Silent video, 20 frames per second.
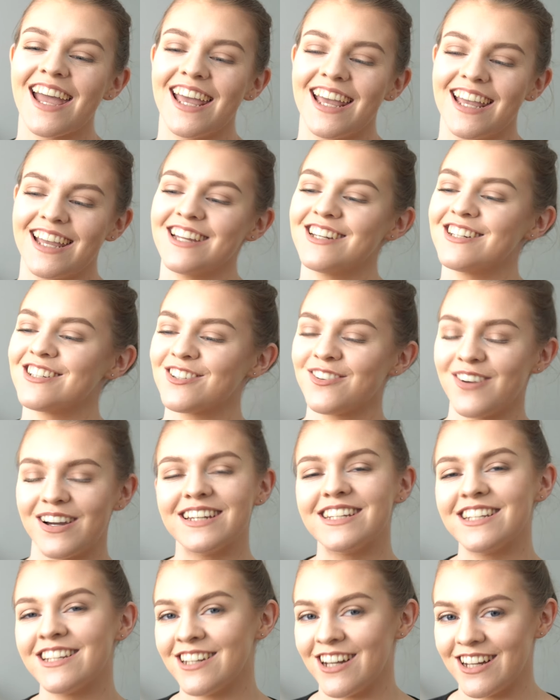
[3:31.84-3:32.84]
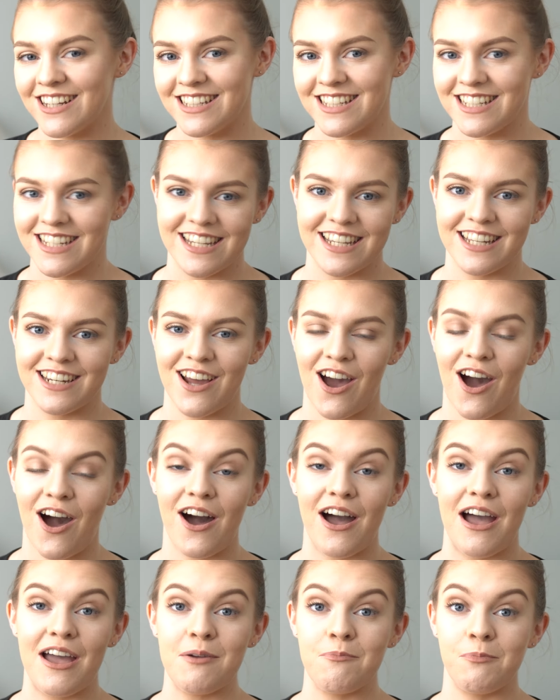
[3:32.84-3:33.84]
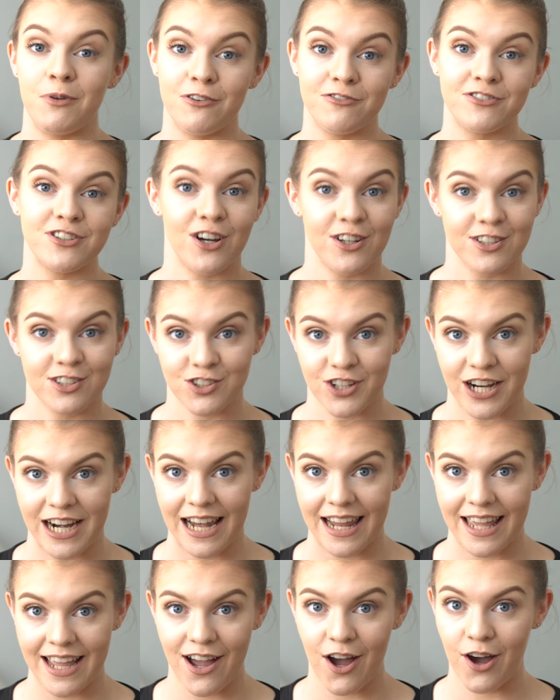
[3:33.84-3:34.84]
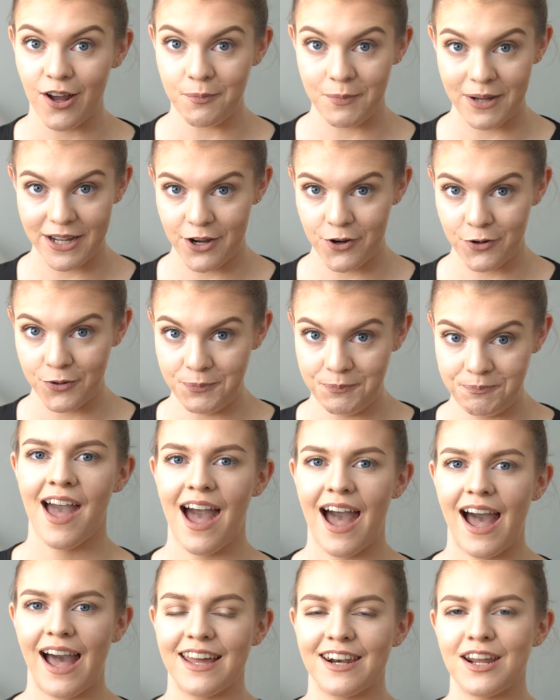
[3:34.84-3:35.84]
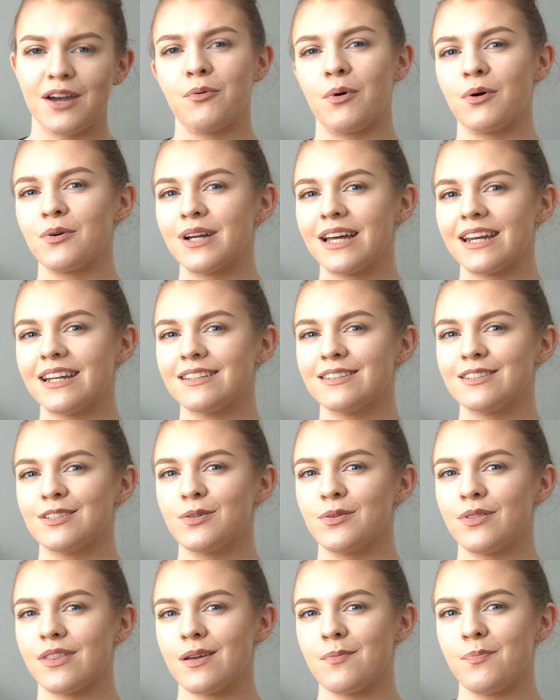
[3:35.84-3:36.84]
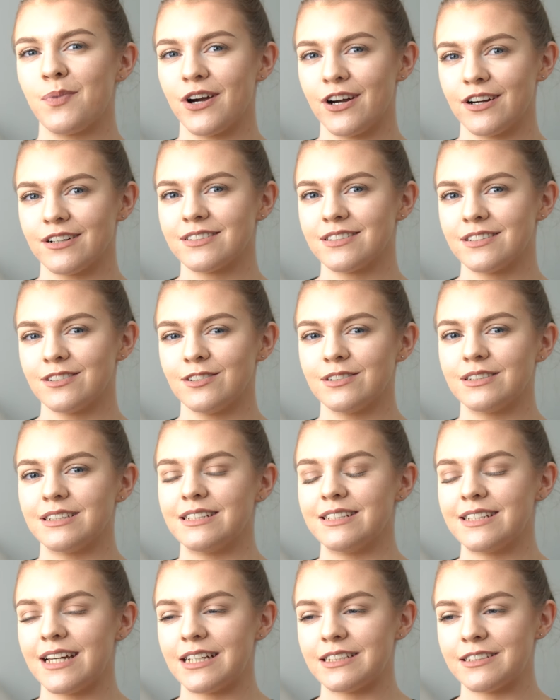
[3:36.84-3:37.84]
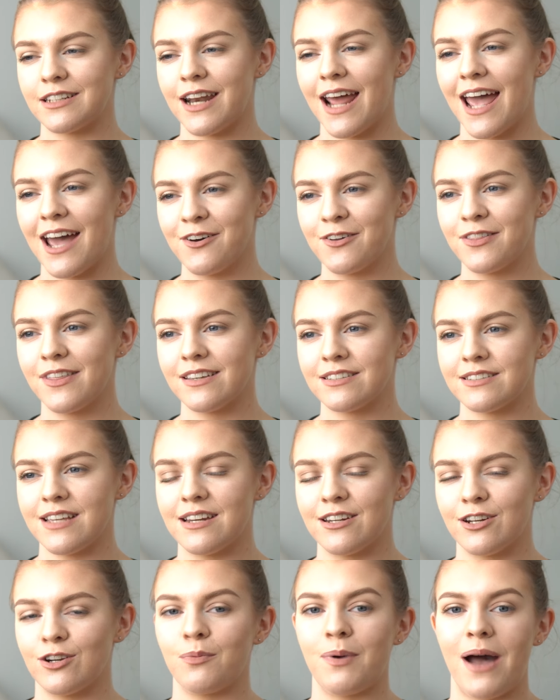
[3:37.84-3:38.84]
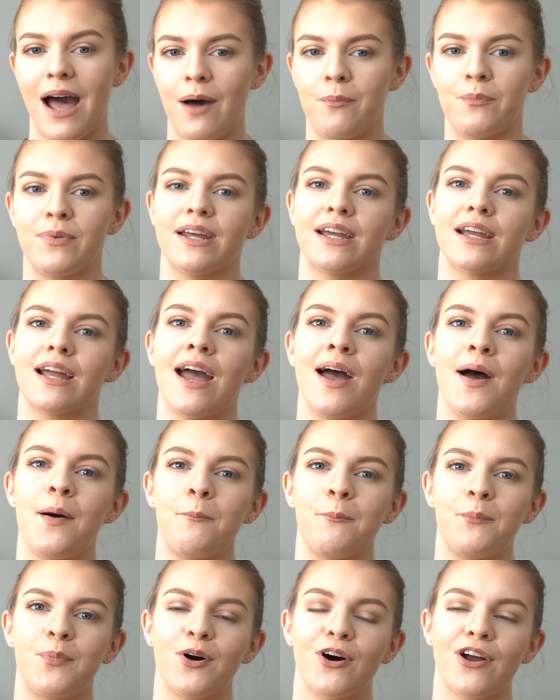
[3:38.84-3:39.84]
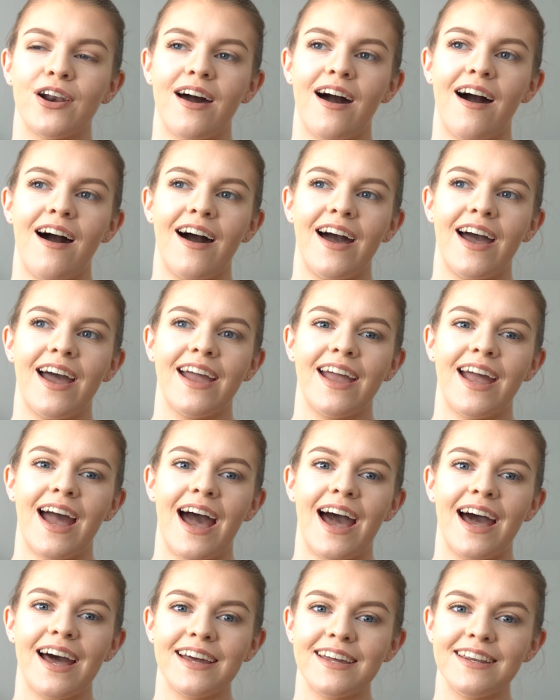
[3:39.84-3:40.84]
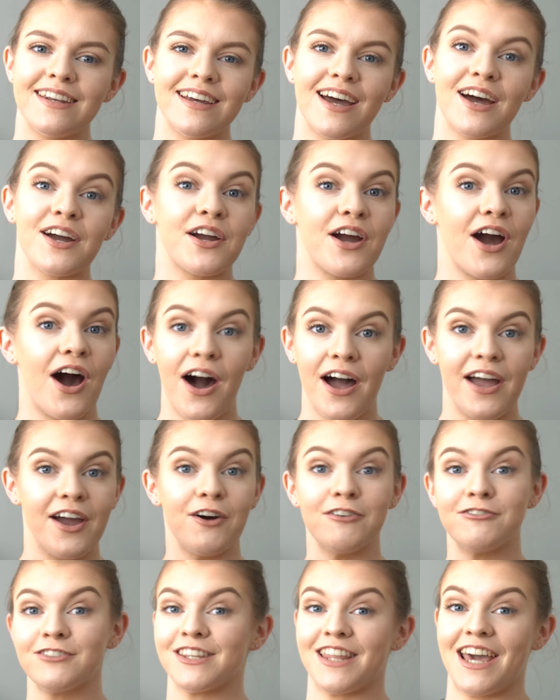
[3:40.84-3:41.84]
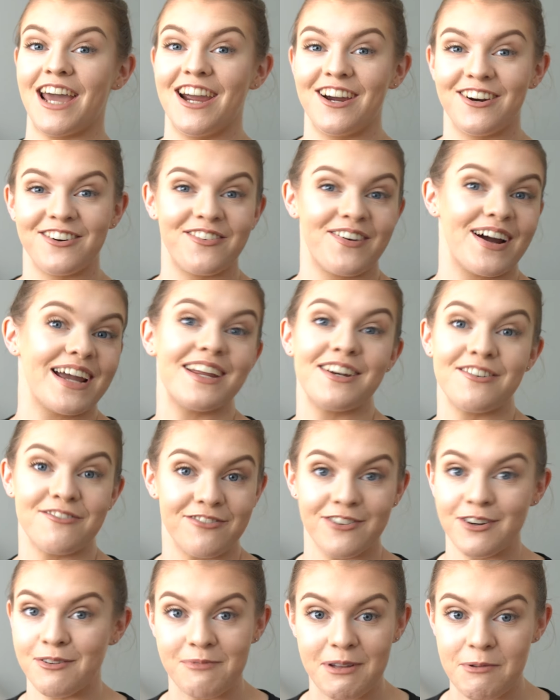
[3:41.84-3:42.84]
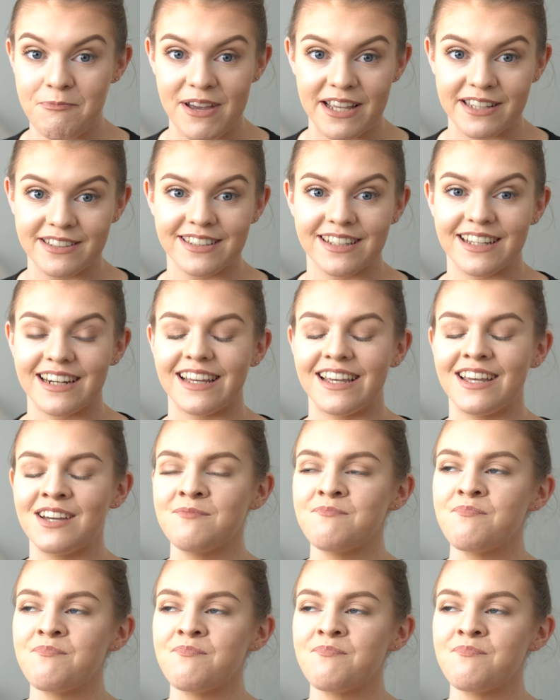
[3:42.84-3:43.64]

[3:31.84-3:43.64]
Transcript: In 2019, I moved to Australia on my own. And I won't get into the personal details on how this ended up happening, but I had a guy over there waiting for me, basically.